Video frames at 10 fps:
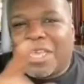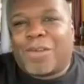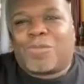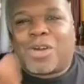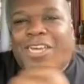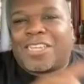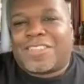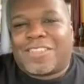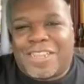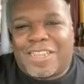it
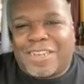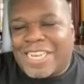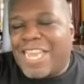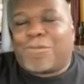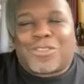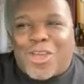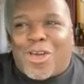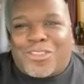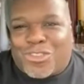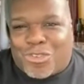was
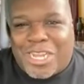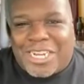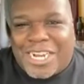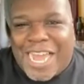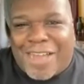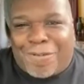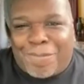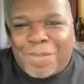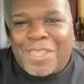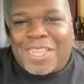all straightened out,
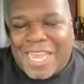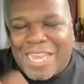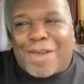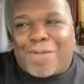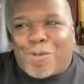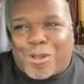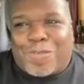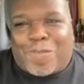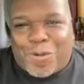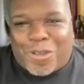and I
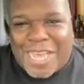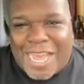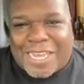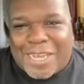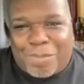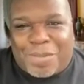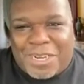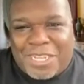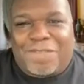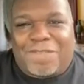worked for that
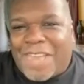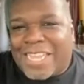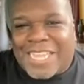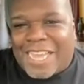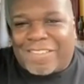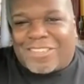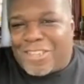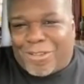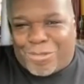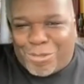company. In fact, I
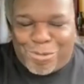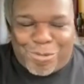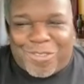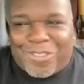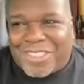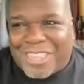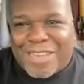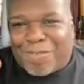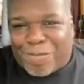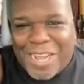excelled through
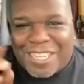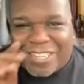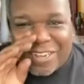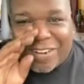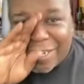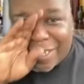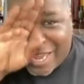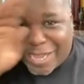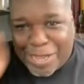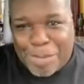the ranks there at
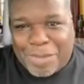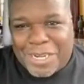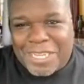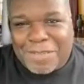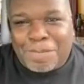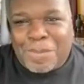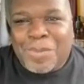that company,